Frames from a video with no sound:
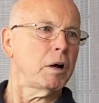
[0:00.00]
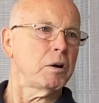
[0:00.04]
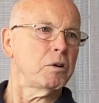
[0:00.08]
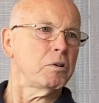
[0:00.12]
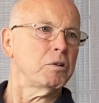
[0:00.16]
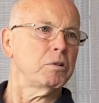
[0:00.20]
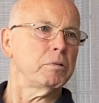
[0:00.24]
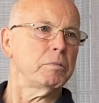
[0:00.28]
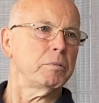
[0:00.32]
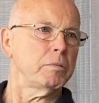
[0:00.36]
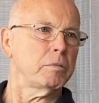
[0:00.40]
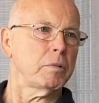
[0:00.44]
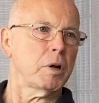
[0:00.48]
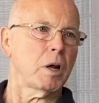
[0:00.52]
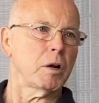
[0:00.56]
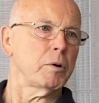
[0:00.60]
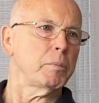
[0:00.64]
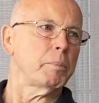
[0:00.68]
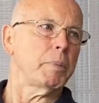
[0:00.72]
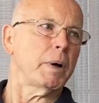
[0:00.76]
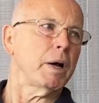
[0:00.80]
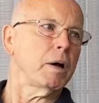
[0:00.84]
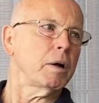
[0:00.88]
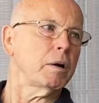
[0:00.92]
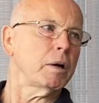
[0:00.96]

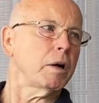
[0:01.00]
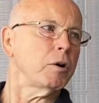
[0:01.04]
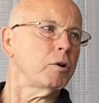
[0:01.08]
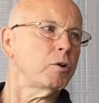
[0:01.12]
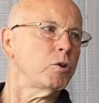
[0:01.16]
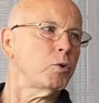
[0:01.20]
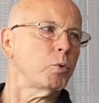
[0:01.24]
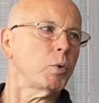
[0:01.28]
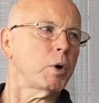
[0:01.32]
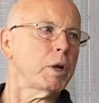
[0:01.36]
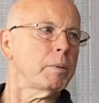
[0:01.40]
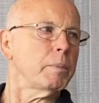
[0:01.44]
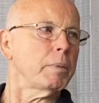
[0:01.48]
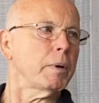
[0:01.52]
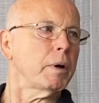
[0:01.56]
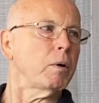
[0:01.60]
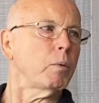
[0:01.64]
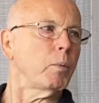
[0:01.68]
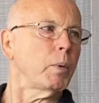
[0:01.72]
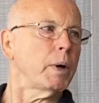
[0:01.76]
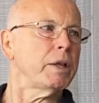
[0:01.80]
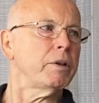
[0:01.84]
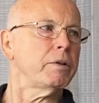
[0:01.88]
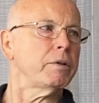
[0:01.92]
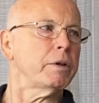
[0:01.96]
100-pound, 120-pound
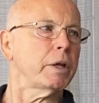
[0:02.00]
weight.